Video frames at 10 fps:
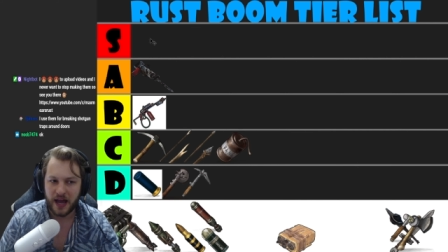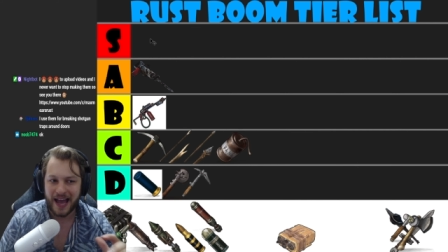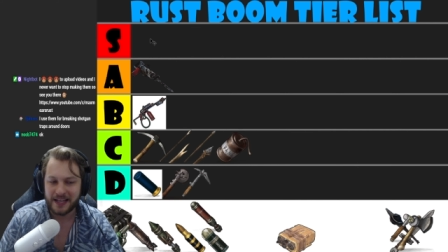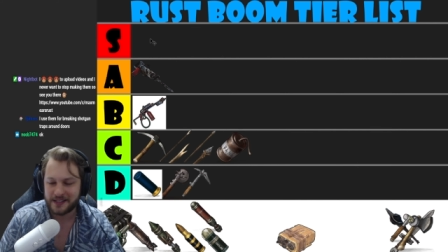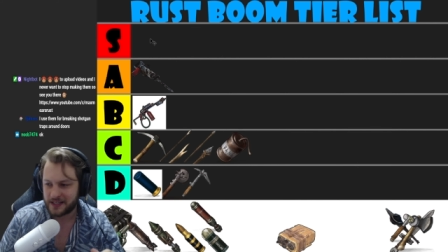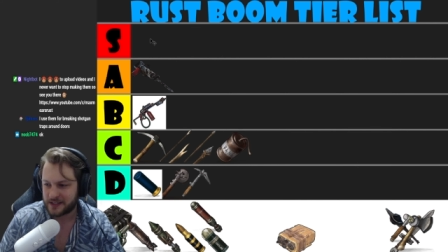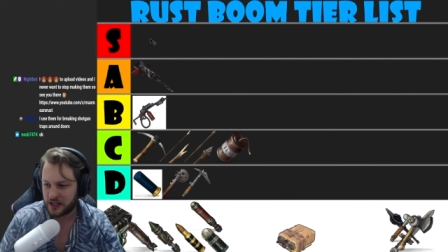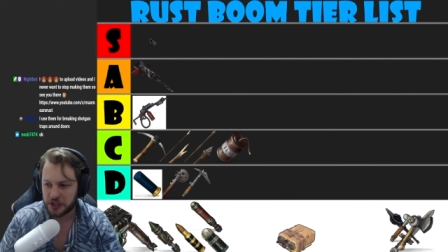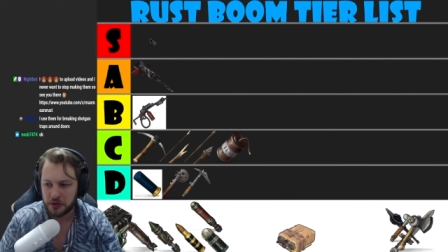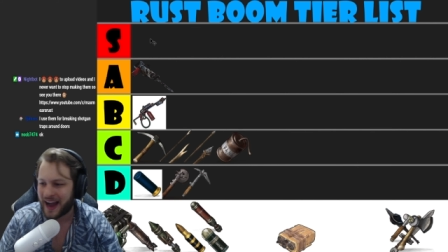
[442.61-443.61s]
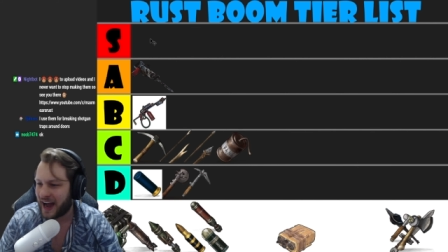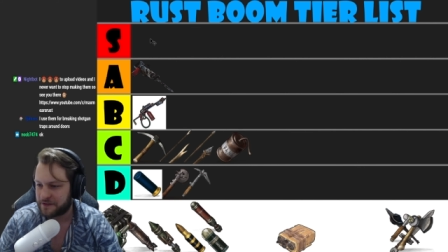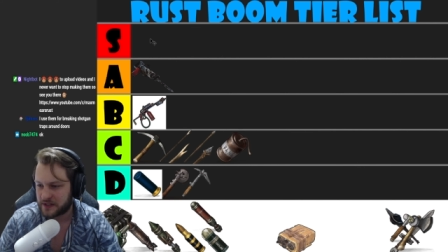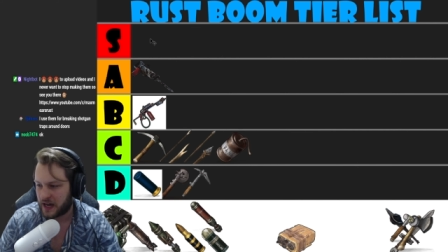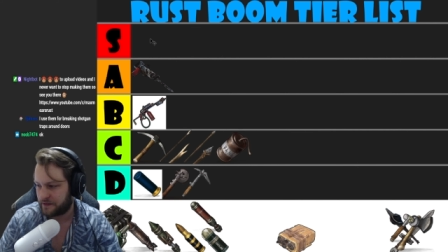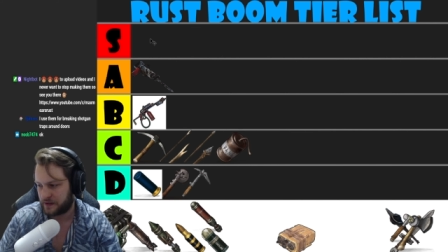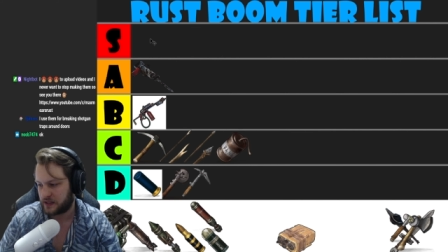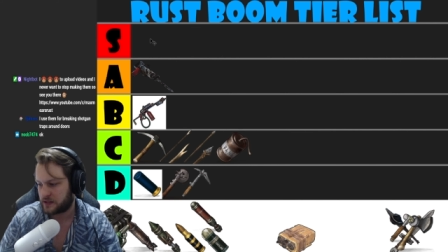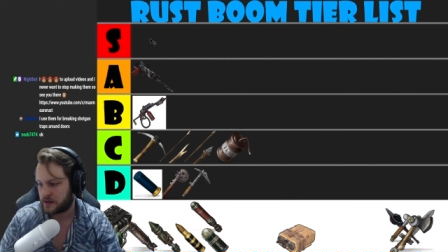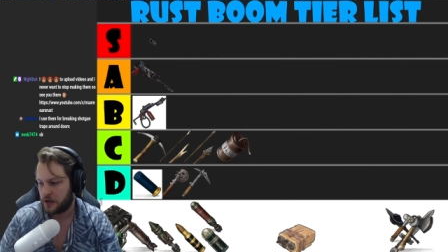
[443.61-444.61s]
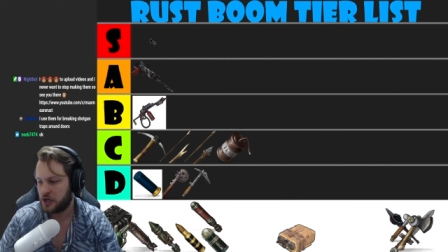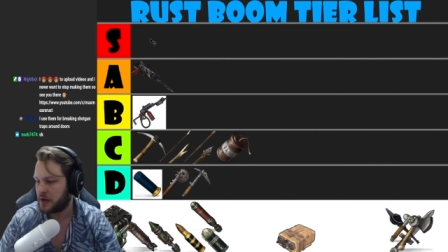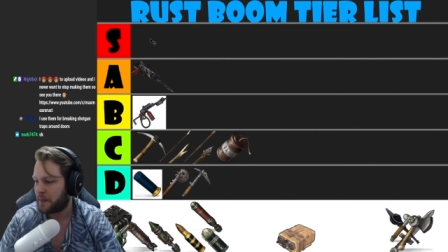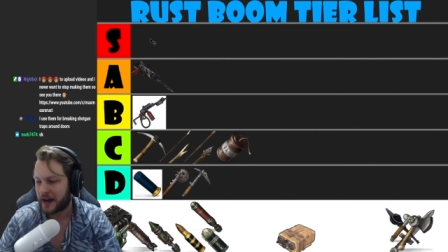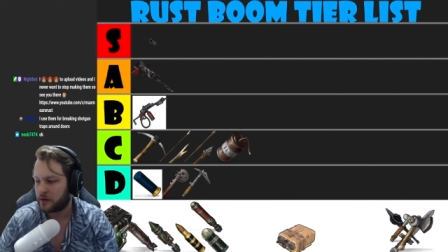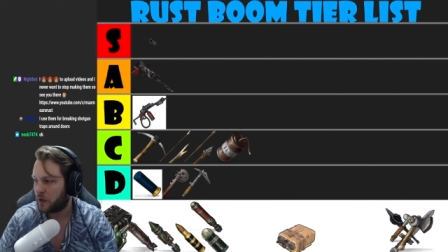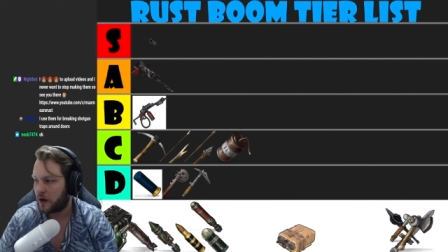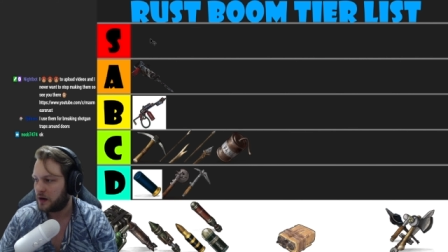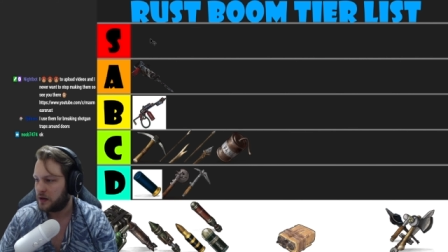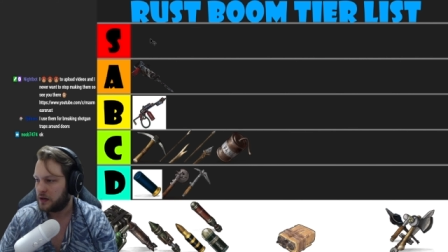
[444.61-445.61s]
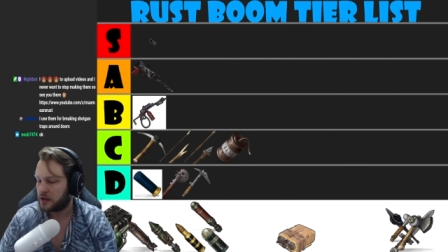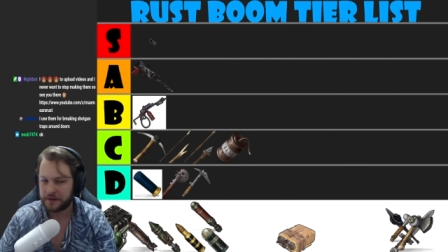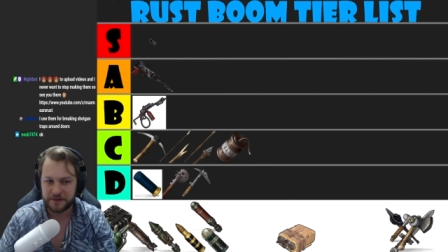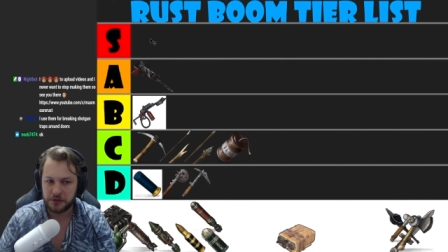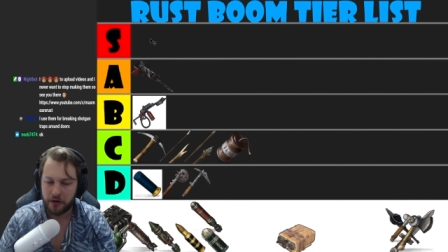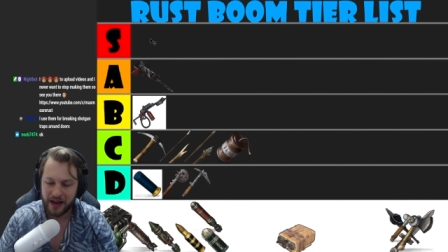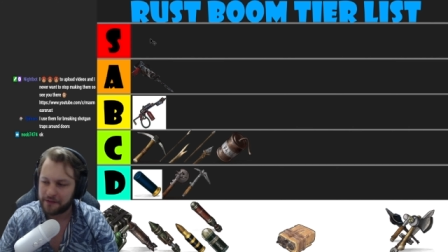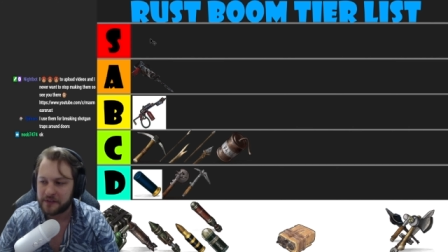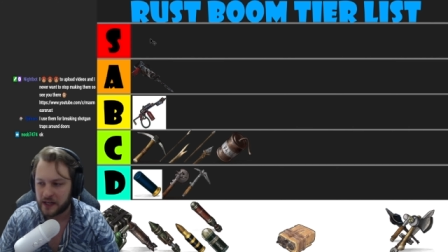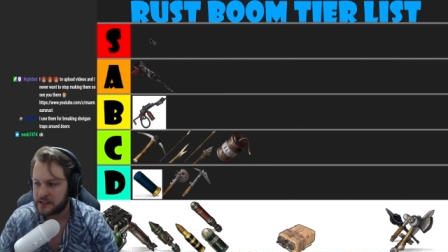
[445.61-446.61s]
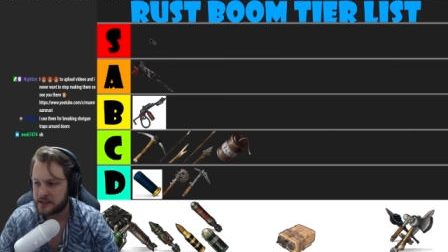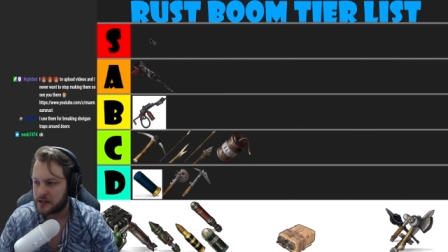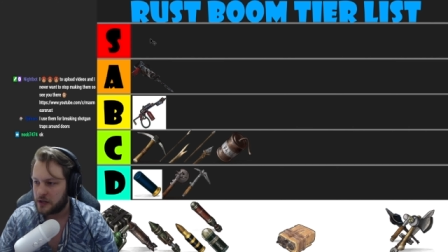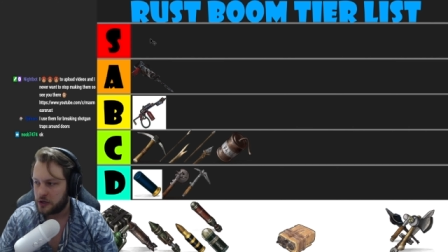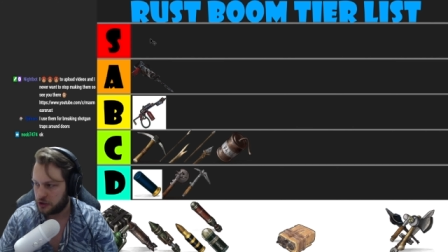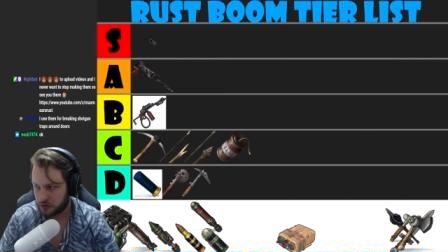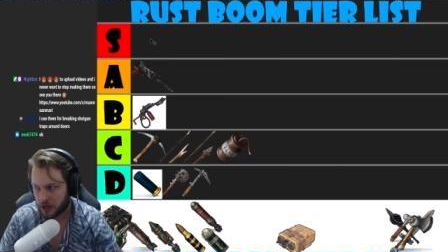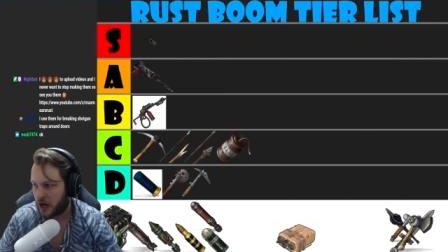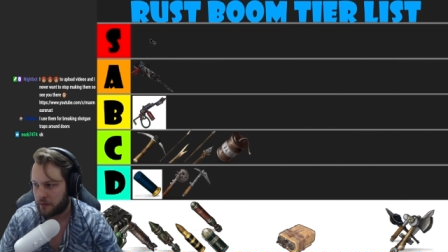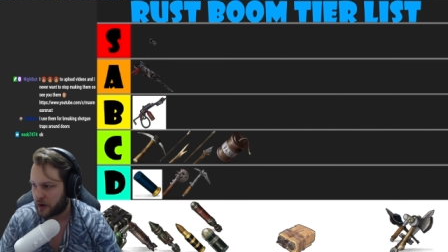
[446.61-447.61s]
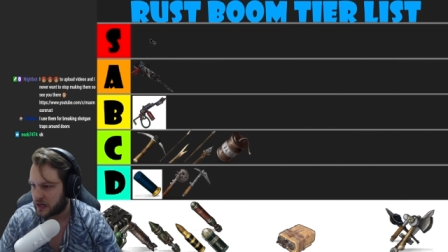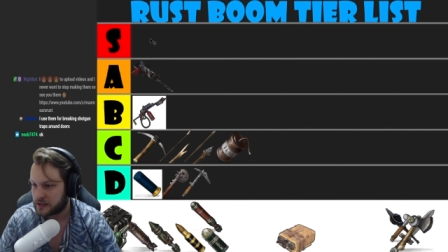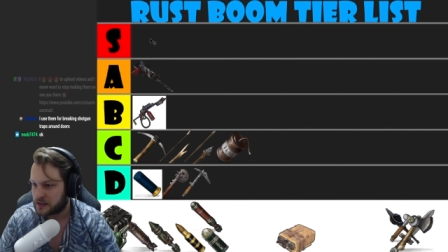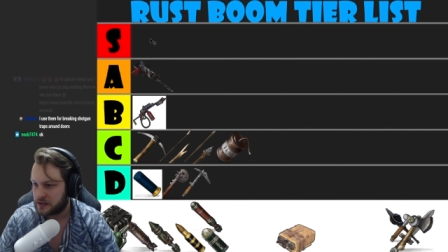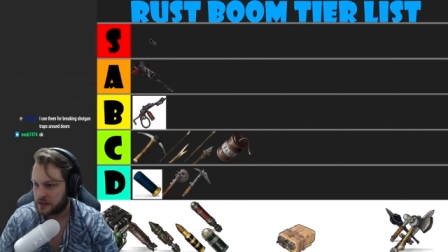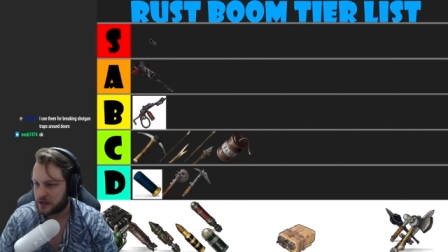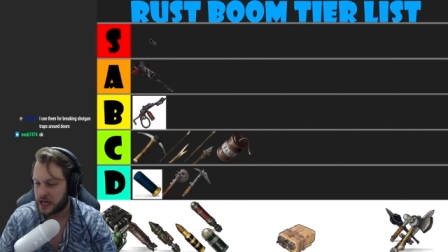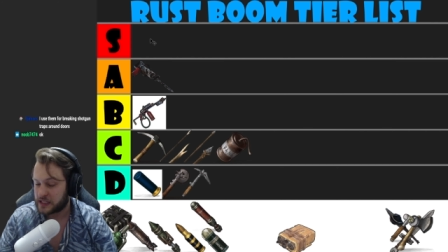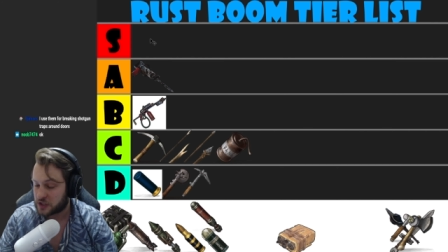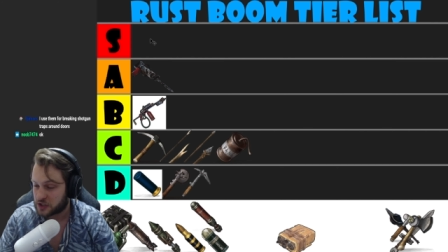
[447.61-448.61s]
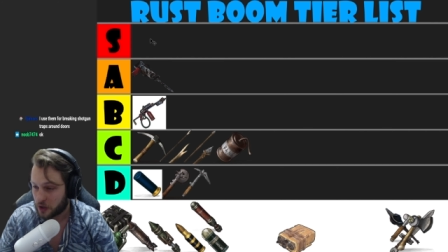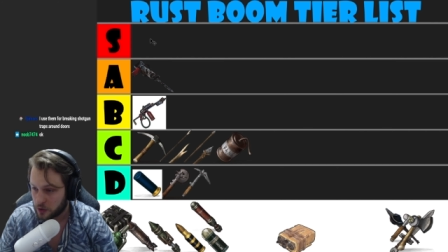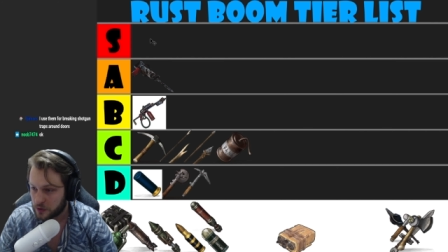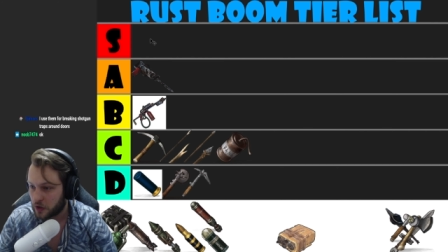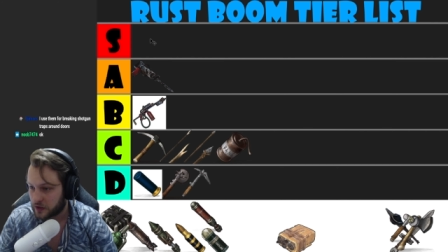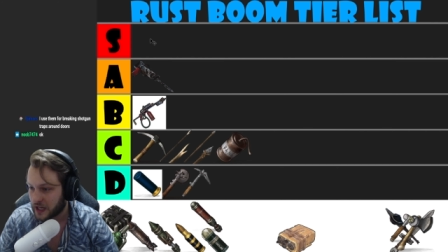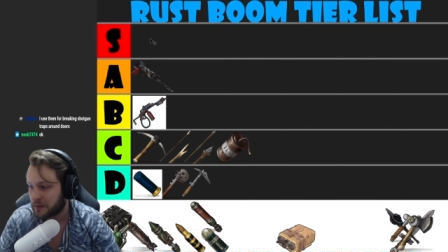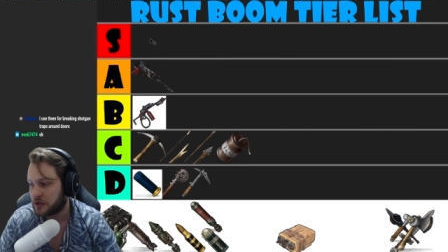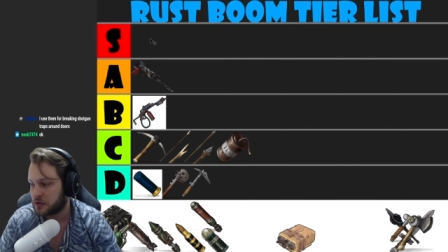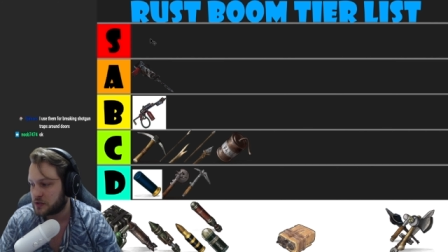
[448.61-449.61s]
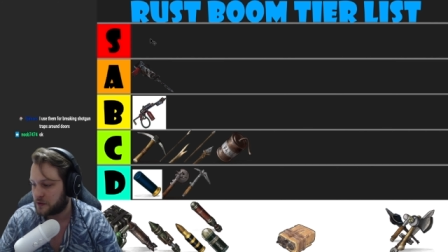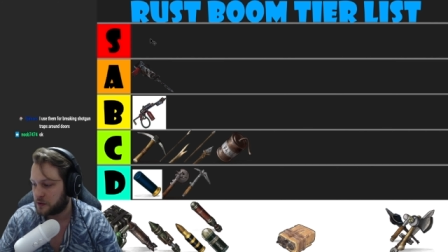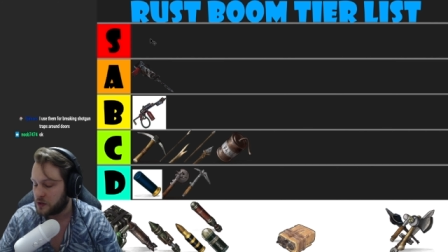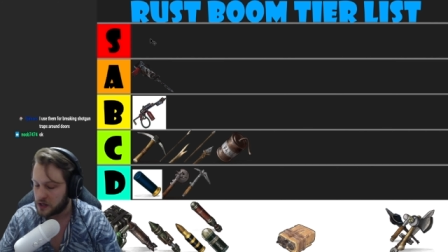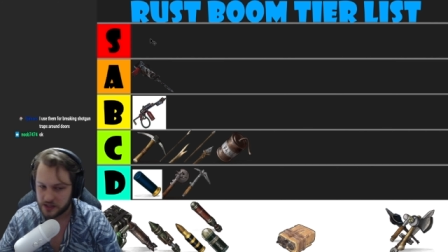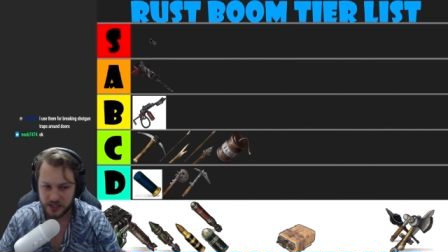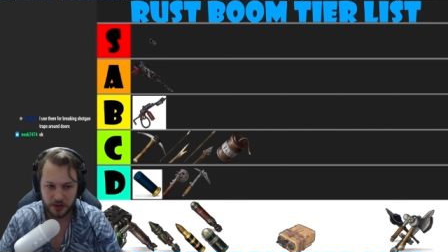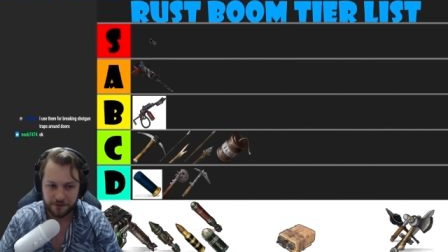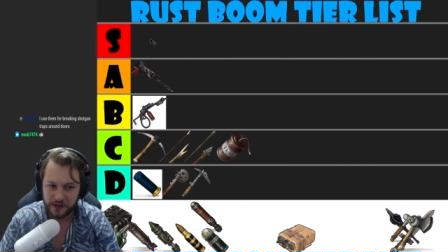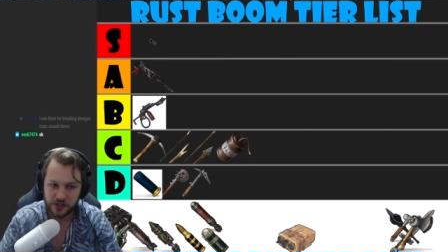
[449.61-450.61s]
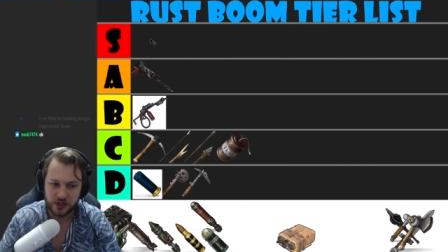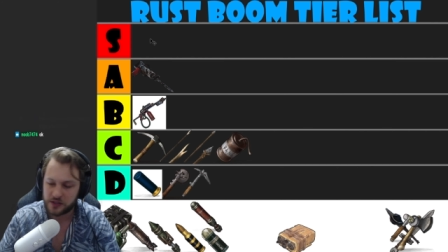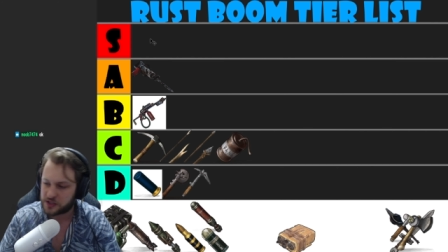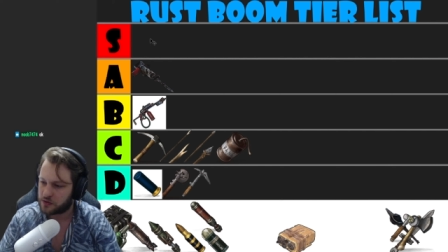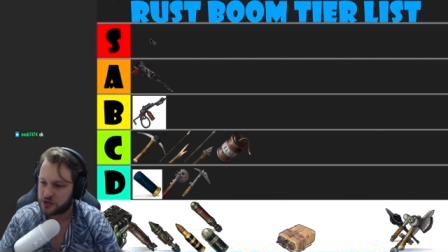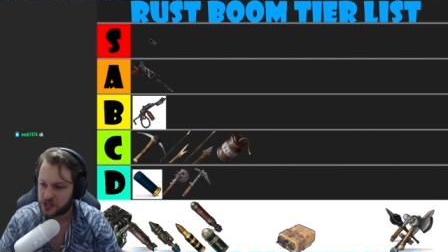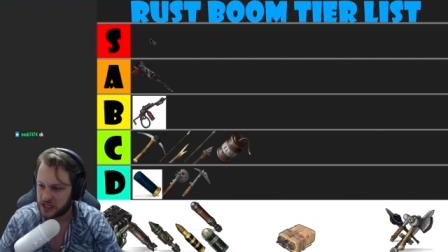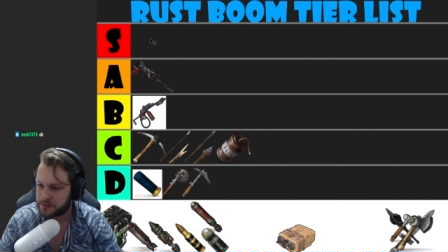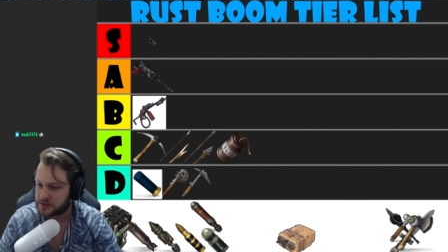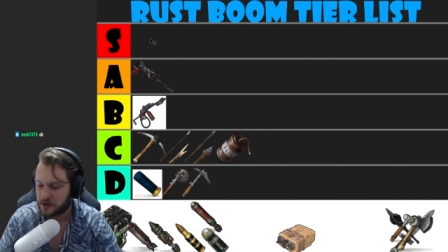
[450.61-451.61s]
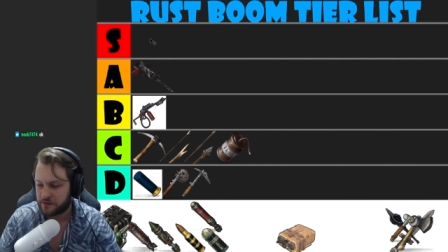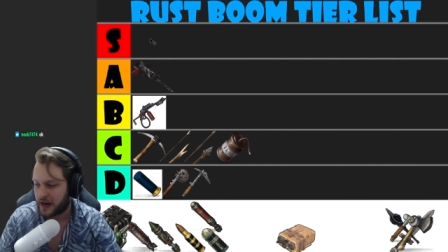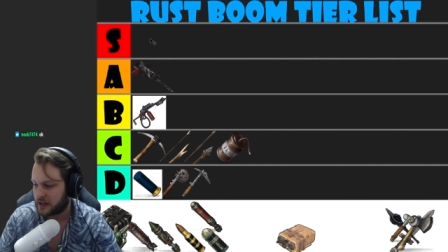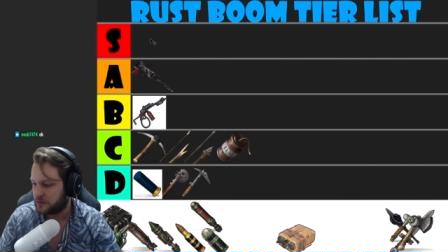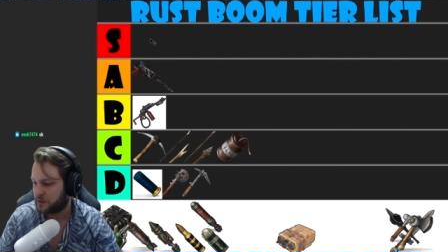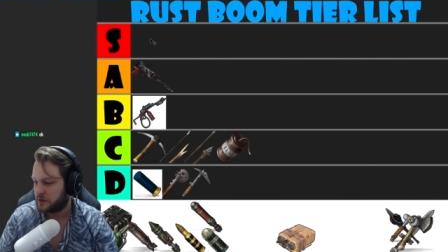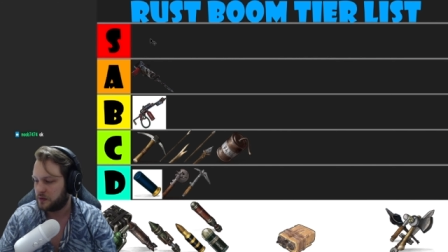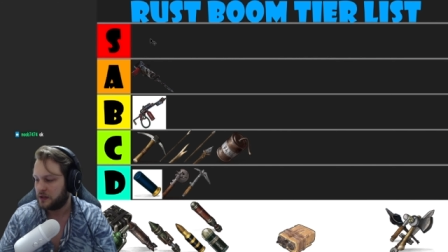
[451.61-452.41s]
S is like, you have to have this no matter what. Like, if you don't have this, you can't raid. Like, it's so goddamn useful, so efficient, so cheap, so valuable.